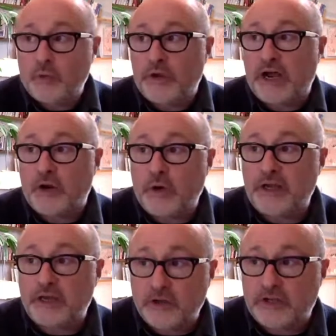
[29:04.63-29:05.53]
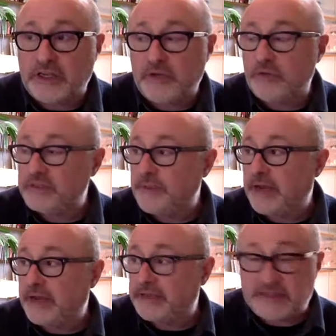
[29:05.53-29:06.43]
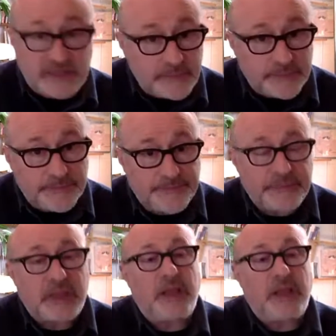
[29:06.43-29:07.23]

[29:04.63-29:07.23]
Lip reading: we are quite lucky with my team